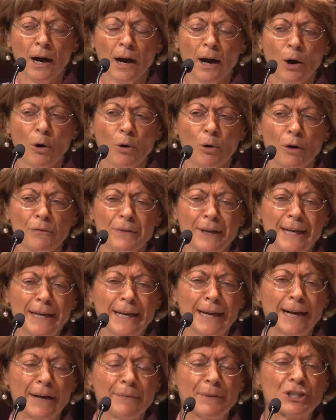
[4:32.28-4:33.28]
or the
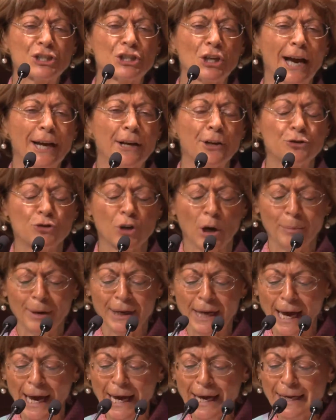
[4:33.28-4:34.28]
psychotropic
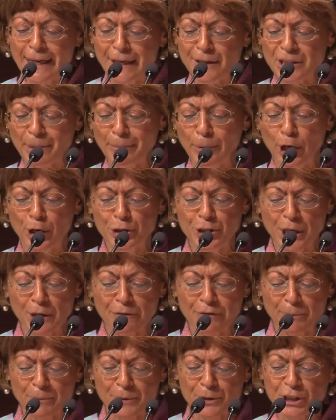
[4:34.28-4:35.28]
haze emerging
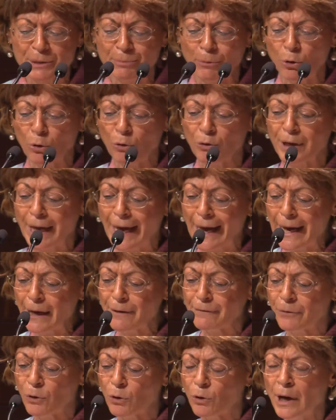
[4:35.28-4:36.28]
from the small
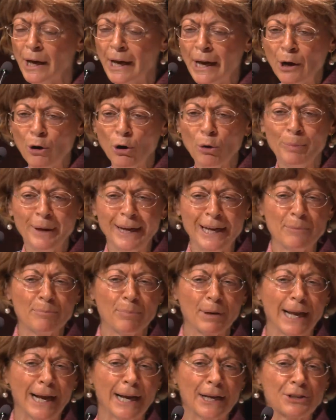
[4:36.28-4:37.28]
cafe, or being
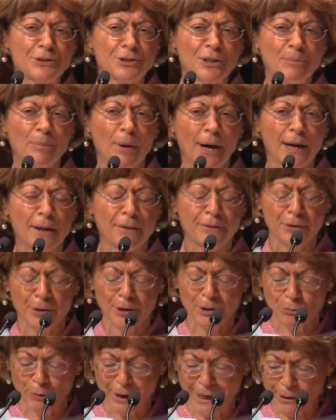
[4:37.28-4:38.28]
blasted by
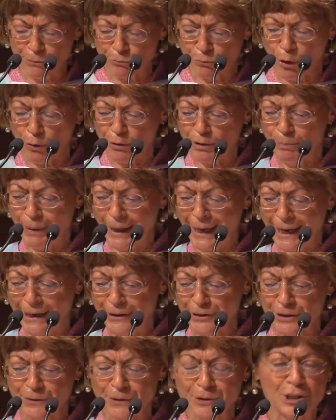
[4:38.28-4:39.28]
third-rate rock
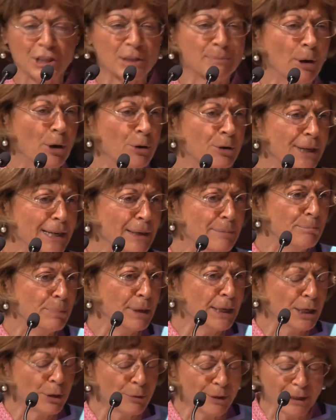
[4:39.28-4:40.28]
bands in the smoky,
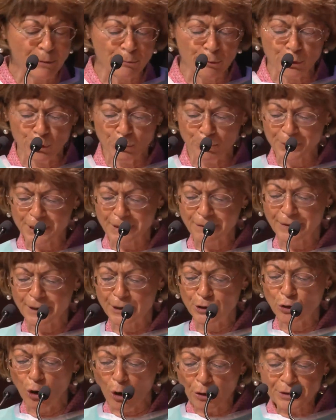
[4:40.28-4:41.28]
beery rooms of the
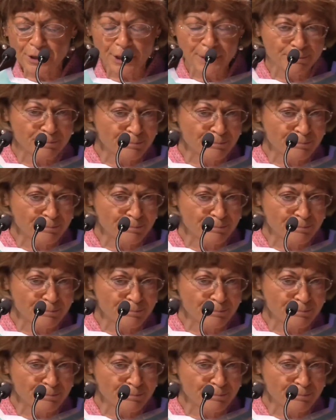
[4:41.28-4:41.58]
Knot.